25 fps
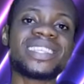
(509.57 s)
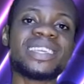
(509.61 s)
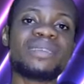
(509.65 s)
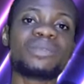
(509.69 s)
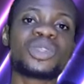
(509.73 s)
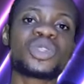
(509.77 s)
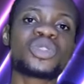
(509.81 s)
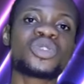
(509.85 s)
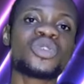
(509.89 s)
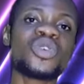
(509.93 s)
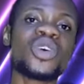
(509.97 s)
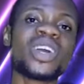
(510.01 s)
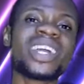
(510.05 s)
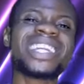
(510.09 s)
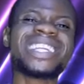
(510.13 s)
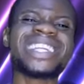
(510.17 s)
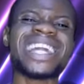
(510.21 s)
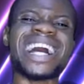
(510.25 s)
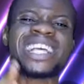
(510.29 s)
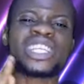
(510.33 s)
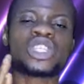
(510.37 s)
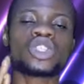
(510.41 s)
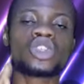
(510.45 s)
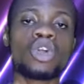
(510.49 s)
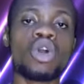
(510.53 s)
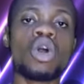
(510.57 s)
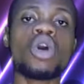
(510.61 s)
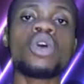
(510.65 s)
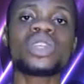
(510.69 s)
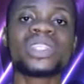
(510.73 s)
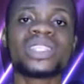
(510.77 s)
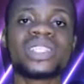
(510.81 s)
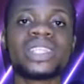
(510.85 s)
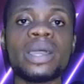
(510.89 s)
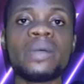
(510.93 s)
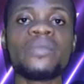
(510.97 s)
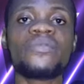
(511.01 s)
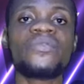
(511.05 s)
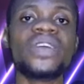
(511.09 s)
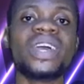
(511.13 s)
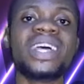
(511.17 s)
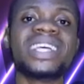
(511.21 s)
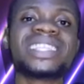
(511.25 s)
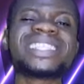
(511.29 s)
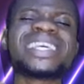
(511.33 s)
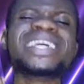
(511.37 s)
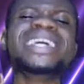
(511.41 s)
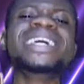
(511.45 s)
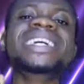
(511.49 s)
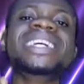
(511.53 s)
team struggling and scored them
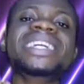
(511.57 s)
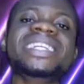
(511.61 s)
first